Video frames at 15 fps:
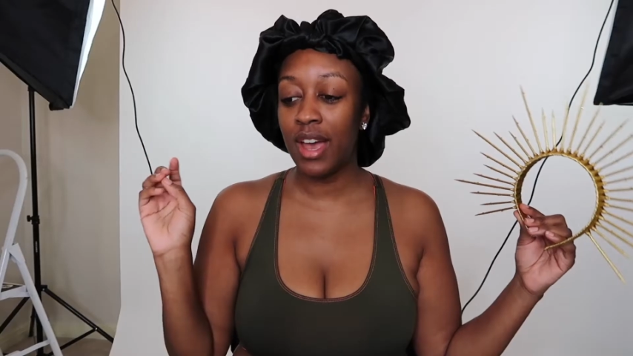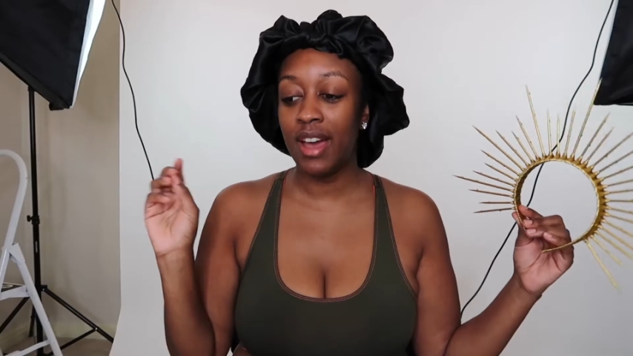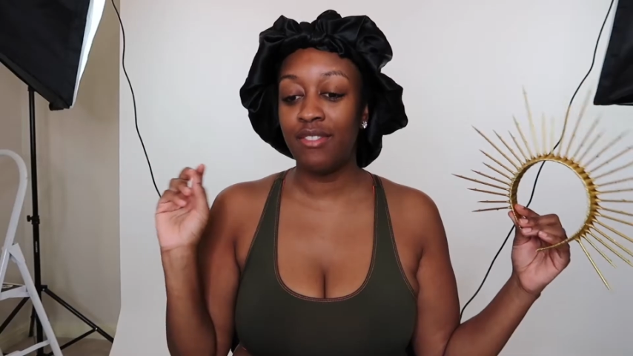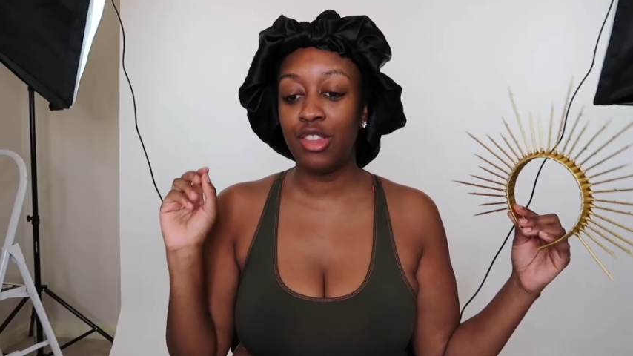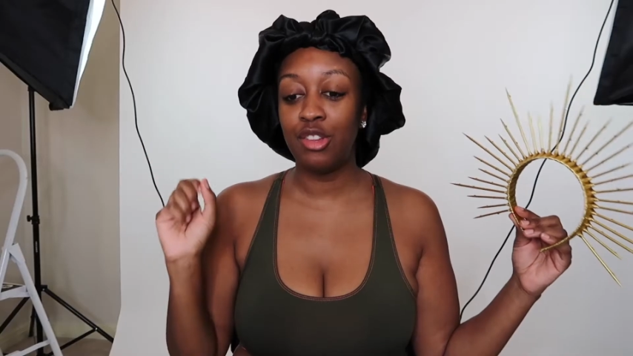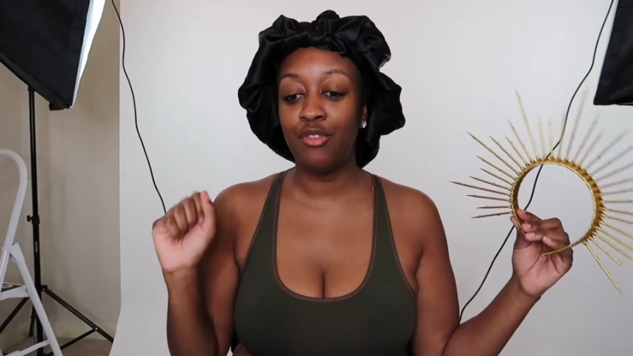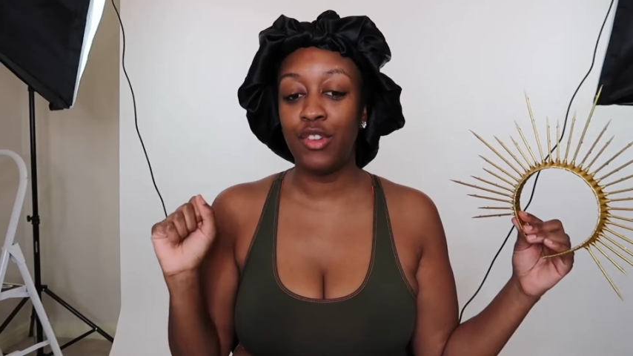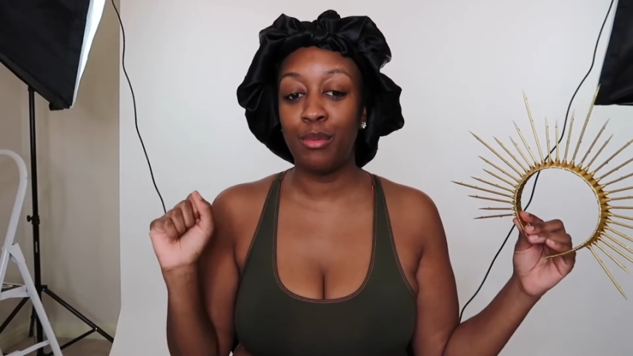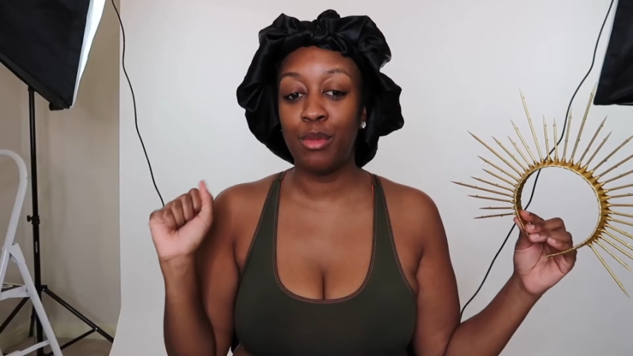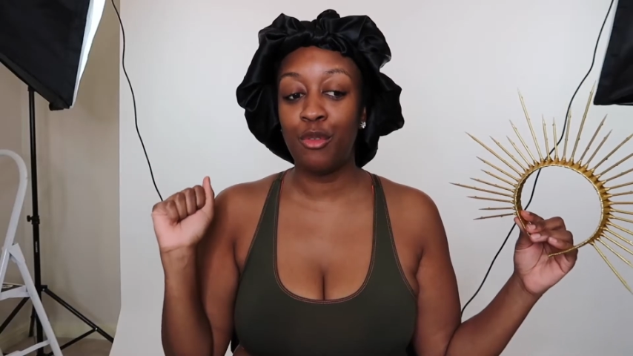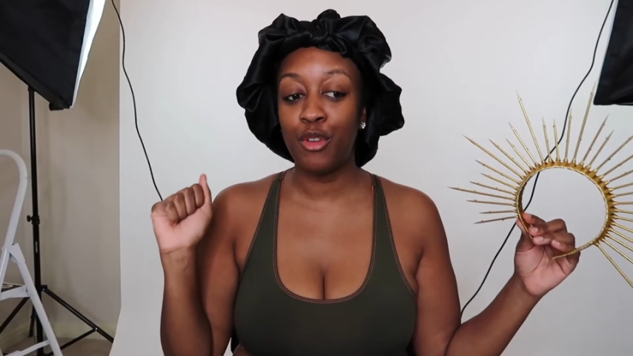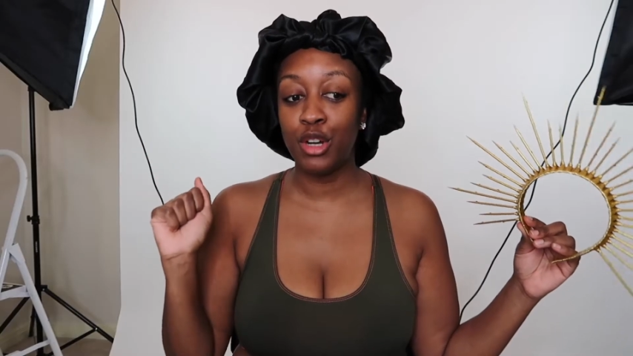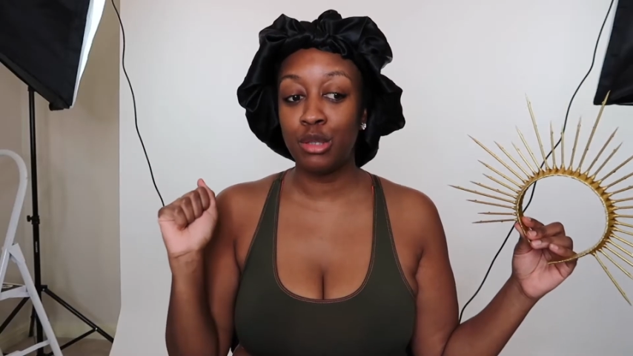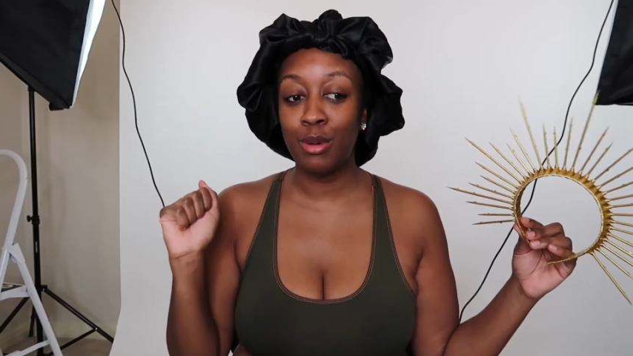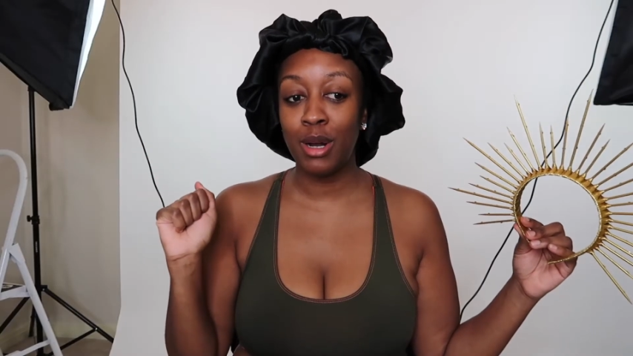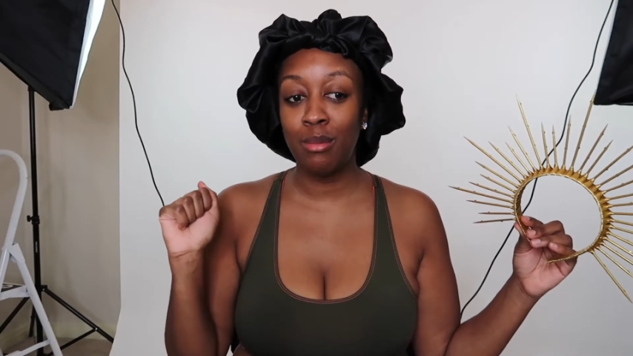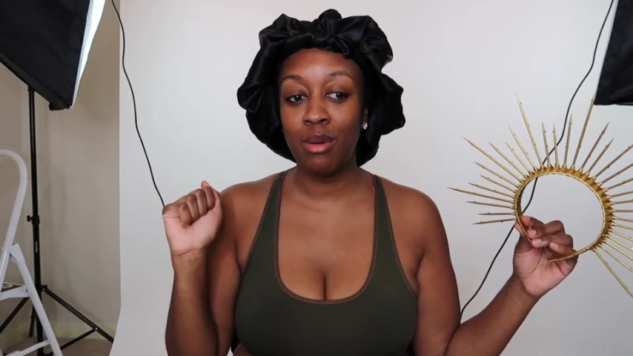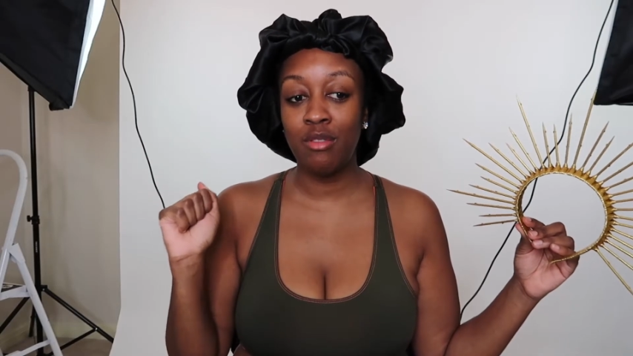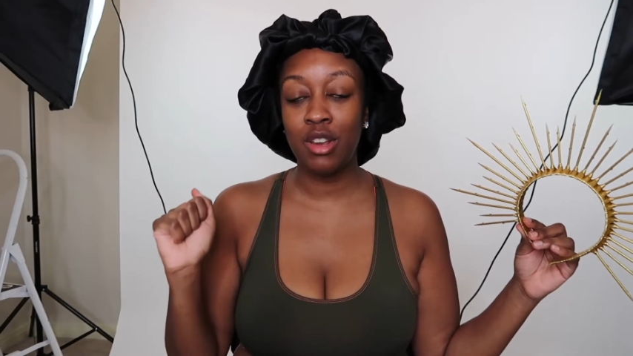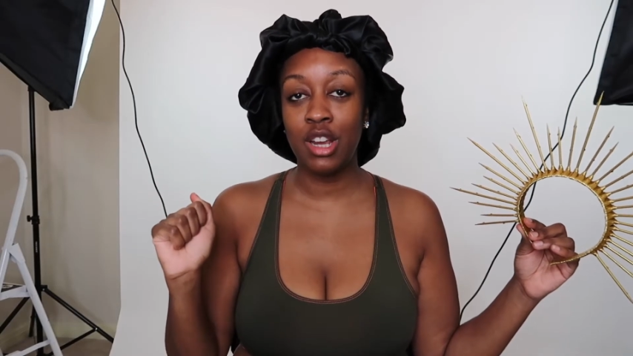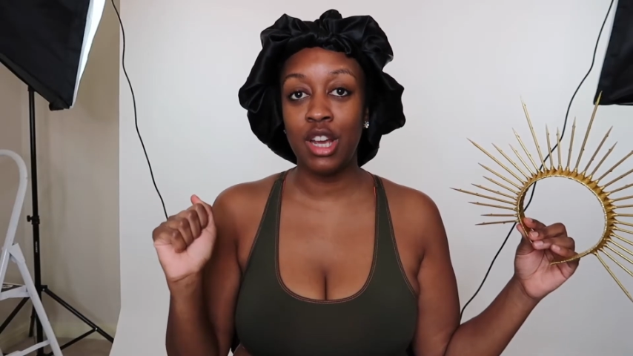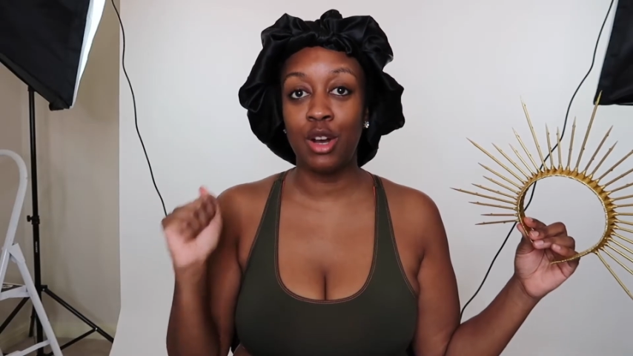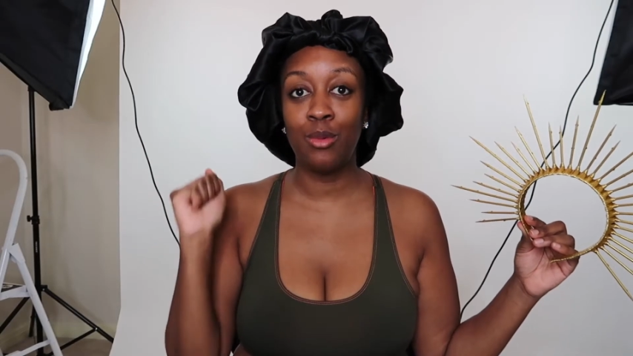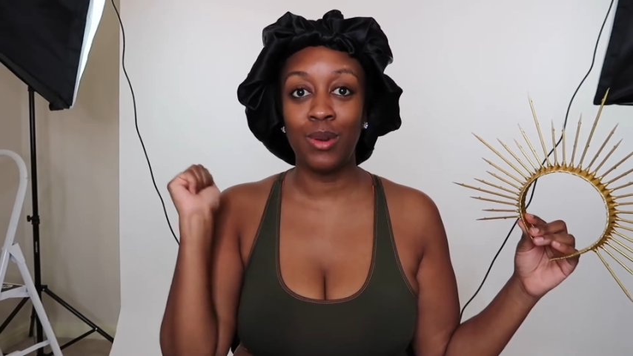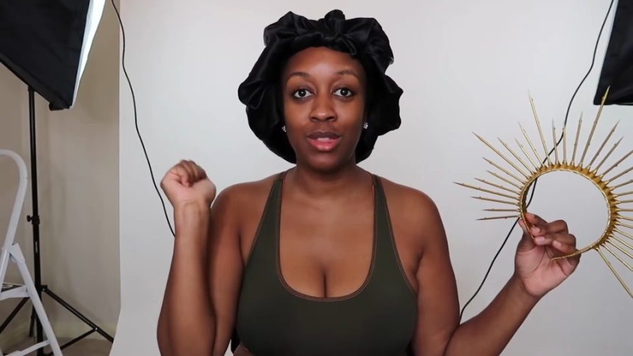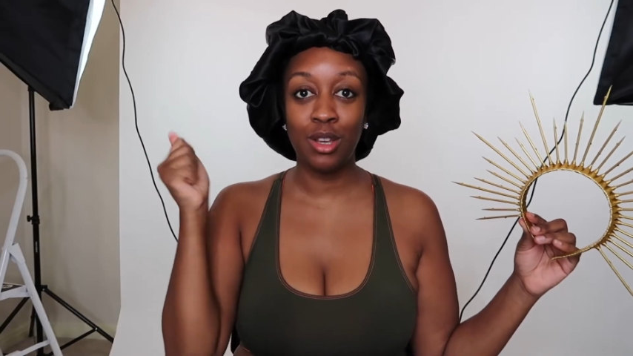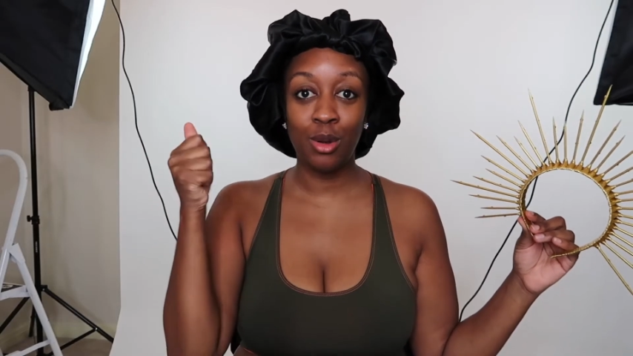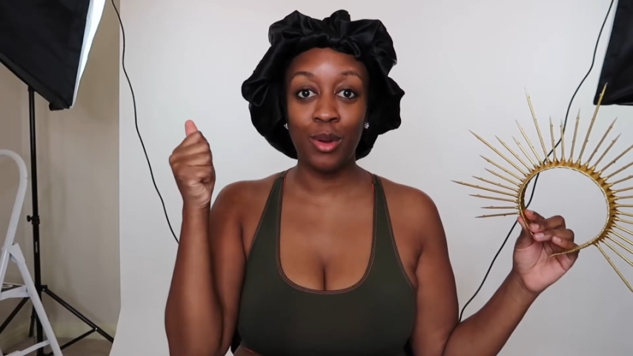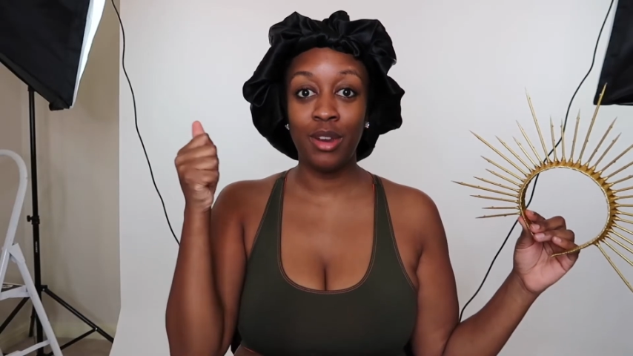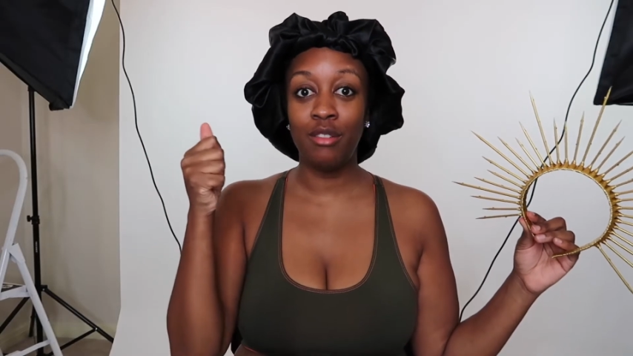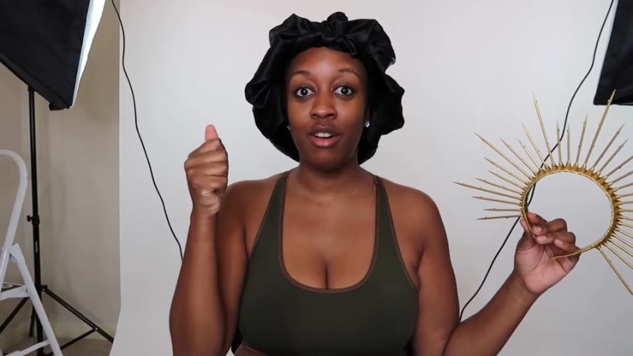I have to film the first part of my video with the Queen of